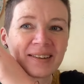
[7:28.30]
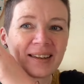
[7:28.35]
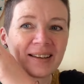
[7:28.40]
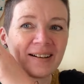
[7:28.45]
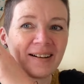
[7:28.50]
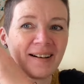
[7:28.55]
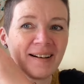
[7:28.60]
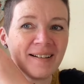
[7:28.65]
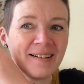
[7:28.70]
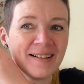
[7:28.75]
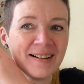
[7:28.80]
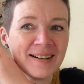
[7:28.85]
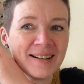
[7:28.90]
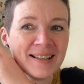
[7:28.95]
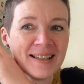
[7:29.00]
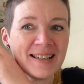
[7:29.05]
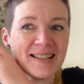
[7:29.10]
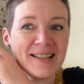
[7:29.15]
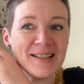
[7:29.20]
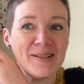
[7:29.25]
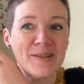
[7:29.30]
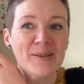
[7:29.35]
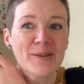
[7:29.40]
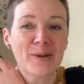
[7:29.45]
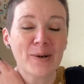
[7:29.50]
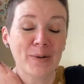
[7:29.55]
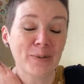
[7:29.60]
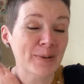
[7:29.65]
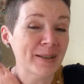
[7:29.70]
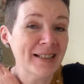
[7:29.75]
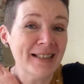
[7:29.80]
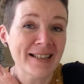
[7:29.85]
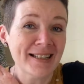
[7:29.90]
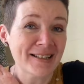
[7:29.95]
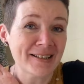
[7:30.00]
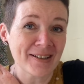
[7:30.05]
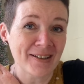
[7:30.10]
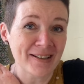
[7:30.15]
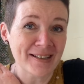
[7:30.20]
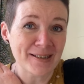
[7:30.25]
I got really
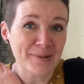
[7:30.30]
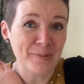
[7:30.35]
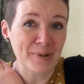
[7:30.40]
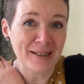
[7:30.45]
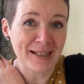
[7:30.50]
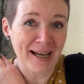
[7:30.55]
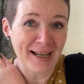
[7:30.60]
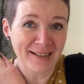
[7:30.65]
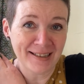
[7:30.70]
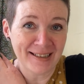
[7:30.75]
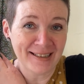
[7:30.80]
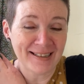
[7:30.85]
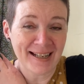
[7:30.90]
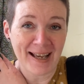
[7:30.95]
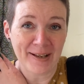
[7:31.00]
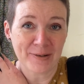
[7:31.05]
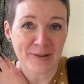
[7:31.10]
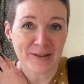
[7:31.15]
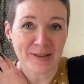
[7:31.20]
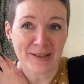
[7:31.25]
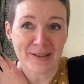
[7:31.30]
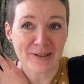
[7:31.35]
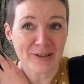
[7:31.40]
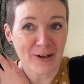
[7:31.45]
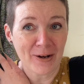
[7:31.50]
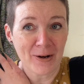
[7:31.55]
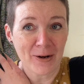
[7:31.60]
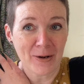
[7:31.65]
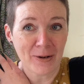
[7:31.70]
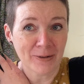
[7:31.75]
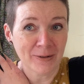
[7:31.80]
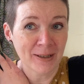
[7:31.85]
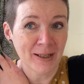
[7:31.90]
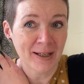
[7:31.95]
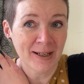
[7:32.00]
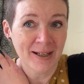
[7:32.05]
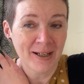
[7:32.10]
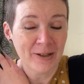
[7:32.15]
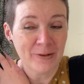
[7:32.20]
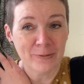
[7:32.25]
excited when Ali announced this yarn,
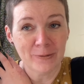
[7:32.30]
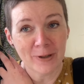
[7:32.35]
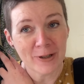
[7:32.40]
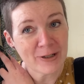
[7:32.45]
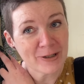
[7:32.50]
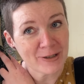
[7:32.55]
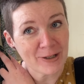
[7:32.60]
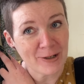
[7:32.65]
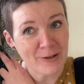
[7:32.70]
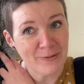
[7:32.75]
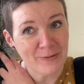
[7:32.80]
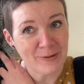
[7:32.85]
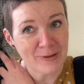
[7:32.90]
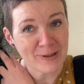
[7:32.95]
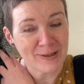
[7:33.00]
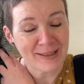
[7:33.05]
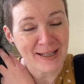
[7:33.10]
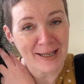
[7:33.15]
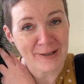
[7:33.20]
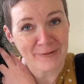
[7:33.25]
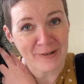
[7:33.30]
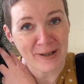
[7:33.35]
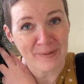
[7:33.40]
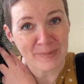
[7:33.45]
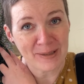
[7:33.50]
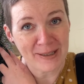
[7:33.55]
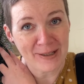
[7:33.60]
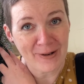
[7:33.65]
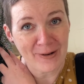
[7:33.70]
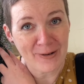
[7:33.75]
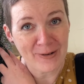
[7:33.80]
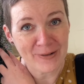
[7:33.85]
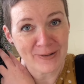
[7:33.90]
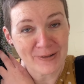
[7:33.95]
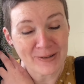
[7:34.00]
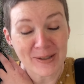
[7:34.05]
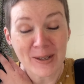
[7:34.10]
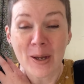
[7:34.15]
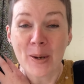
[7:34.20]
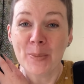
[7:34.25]
rushed over to Lay Family
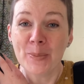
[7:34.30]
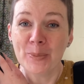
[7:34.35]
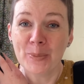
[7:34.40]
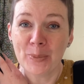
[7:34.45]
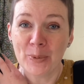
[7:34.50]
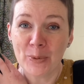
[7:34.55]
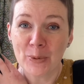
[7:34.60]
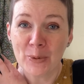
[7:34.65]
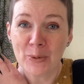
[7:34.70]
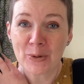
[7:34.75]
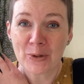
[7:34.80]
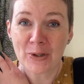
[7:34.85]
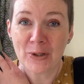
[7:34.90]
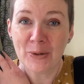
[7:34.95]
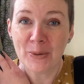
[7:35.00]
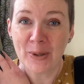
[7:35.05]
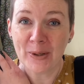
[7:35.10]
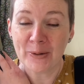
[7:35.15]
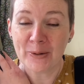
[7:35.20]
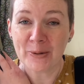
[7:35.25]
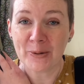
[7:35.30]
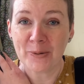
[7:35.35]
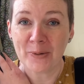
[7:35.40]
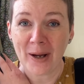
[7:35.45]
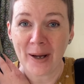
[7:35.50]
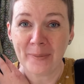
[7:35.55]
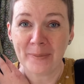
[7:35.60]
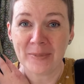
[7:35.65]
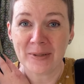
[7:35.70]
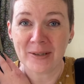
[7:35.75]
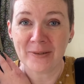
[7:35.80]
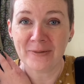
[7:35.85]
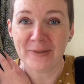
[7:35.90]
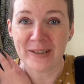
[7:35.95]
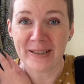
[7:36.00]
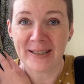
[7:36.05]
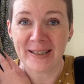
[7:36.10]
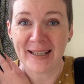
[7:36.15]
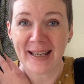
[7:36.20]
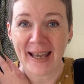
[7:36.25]
Yarns, bought 200 grams of
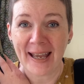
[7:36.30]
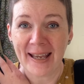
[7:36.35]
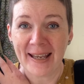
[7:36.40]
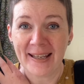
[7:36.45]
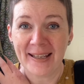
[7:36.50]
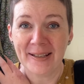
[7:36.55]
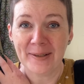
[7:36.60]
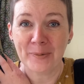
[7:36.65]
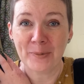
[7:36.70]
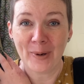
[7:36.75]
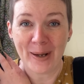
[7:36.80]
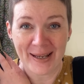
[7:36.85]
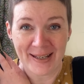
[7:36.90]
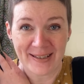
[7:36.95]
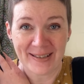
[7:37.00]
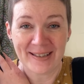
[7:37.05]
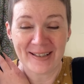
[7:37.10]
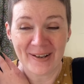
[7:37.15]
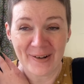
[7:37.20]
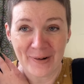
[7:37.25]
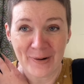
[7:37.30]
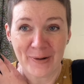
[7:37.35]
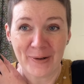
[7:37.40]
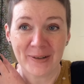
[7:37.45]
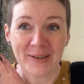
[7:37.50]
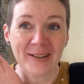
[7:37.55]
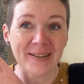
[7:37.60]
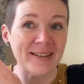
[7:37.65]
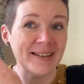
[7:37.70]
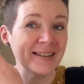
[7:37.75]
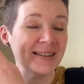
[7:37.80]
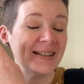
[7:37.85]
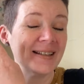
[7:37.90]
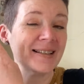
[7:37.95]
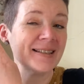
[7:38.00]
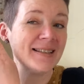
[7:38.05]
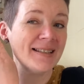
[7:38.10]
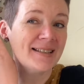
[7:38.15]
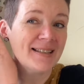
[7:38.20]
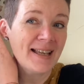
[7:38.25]
DK weight yarn. I think this
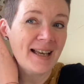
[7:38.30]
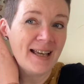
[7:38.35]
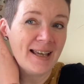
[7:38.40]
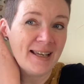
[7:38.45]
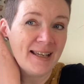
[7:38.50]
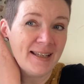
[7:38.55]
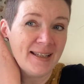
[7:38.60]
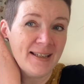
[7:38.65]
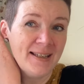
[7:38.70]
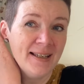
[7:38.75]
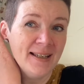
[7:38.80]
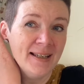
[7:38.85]
is a